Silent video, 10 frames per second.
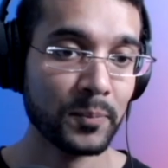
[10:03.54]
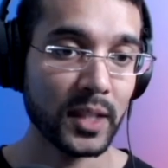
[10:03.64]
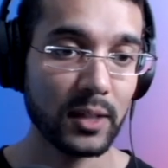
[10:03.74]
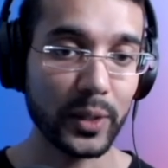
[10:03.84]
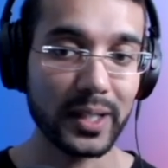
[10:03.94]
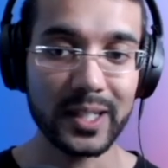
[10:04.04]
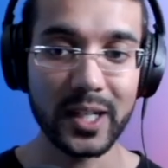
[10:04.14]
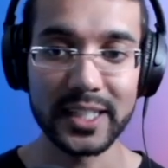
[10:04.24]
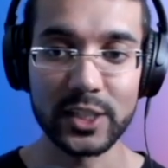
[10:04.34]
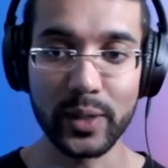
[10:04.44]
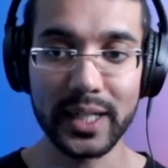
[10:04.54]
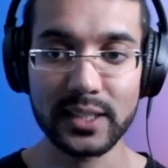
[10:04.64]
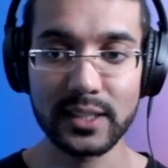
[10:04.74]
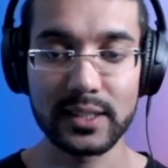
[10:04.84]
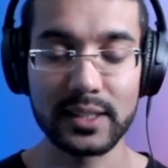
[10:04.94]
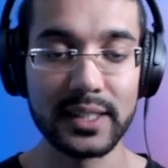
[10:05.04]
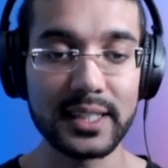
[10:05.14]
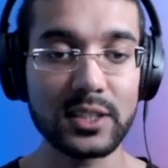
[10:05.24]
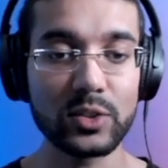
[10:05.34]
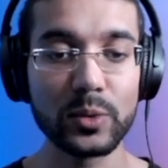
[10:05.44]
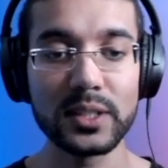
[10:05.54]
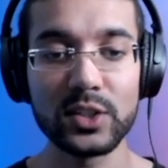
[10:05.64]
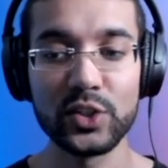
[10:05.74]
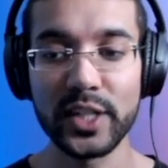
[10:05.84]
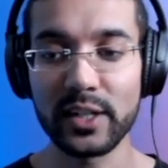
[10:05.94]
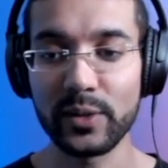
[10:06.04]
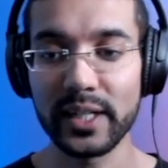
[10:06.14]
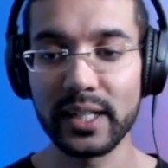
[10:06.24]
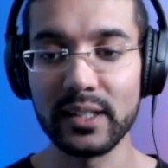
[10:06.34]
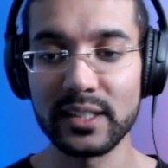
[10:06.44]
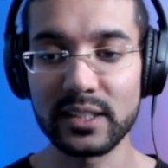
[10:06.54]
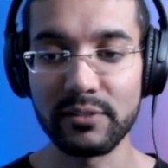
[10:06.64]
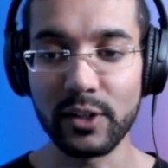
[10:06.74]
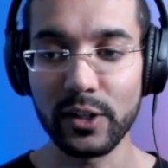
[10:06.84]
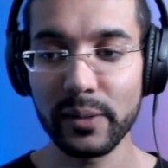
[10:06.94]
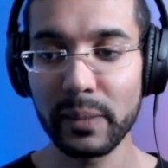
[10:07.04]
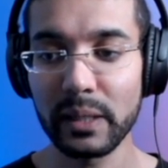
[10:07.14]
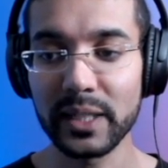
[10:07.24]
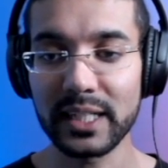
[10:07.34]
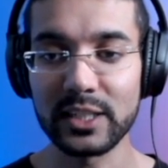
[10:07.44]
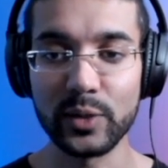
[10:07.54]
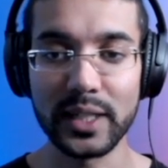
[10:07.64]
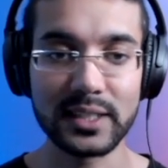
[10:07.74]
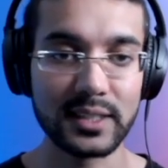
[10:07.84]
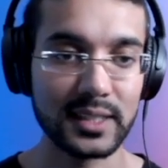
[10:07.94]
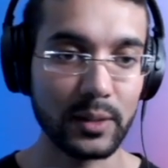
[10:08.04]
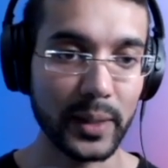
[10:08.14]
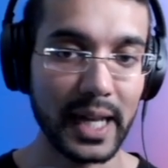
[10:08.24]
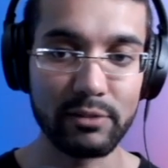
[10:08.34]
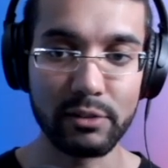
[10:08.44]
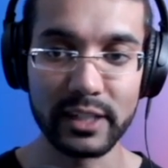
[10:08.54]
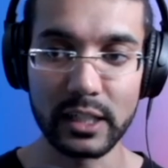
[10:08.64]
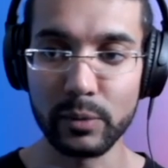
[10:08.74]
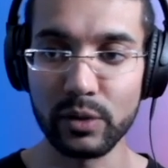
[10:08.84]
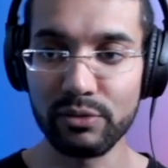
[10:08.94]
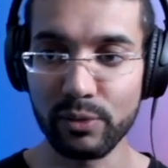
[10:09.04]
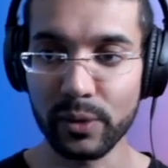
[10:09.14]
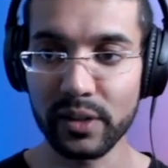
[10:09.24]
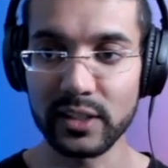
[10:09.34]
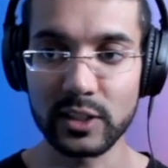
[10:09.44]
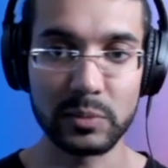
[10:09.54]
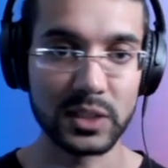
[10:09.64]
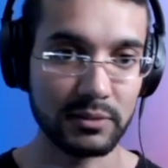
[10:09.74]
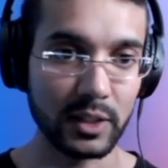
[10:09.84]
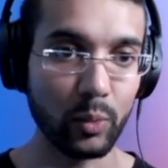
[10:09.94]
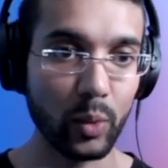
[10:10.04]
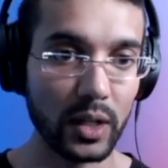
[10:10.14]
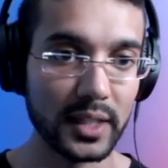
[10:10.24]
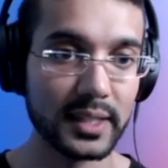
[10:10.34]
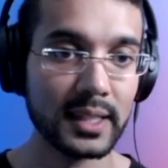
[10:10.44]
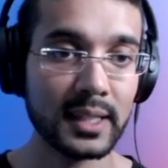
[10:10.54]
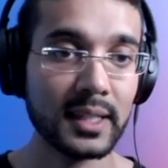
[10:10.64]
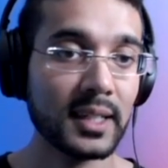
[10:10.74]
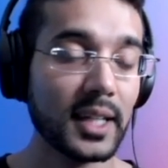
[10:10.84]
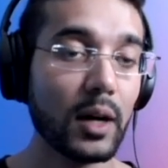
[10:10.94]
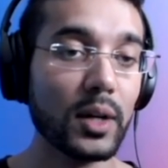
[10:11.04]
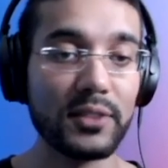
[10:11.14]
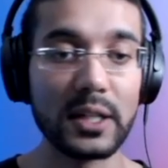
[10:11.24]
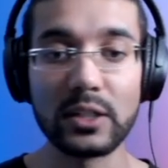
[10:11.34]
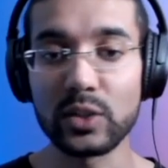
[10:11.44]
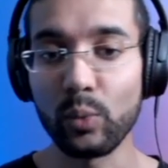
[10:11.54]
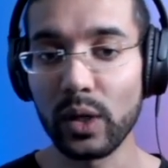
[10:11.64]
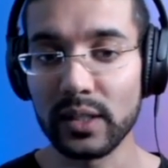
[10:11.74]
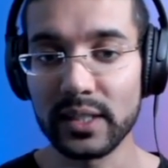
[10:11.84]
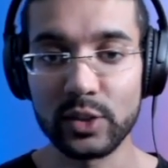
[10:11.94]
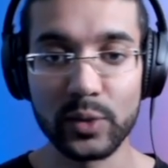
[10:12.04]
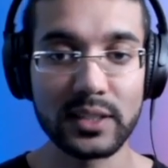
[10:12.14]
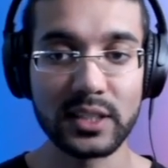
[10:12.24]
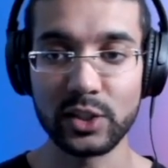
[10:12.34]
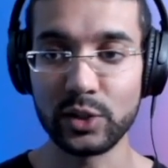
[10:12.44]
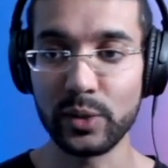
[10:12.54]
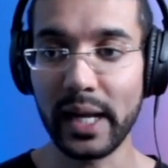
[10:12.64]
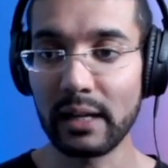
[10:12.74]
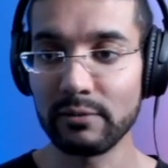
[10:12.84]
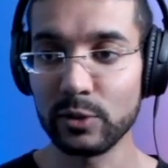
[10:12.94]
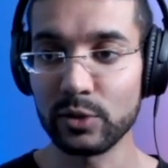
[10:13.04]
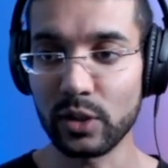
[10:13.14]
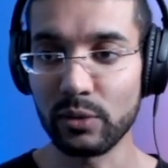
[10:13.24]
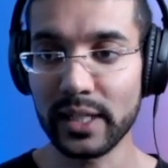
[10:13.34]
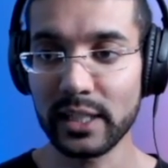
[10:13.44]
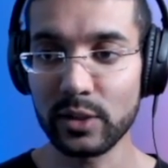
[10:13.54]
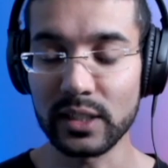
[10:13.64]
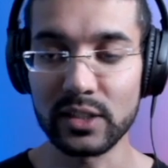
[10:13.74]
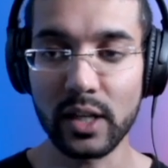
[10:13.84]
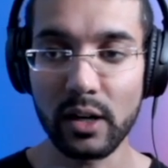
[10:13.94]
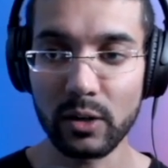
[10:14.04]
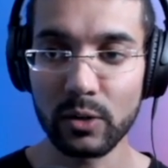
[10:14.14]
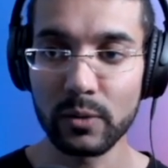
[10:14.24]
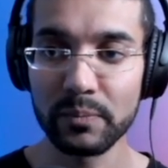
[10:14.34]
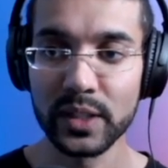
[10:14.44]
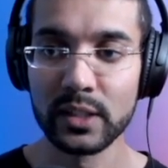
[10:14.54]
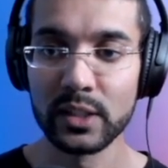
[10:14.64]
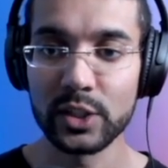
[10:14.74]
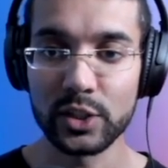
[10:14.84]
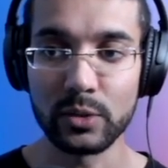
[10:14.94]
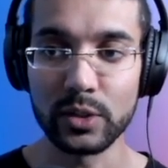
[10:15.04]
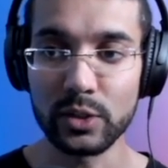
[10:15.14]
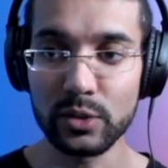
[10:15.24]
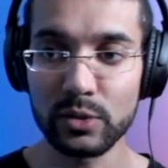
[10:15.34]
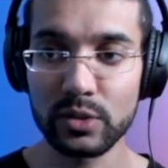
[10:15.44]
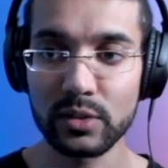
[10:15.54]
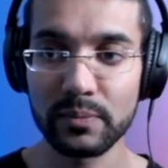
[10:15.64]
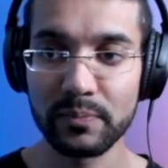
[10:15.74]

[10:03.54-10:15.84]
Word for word: If we click on address, this is going to generate a list of all the public addresses that we have available for this specific wallet. Now, if there is a wallet address that you have used already, you can toggle show used,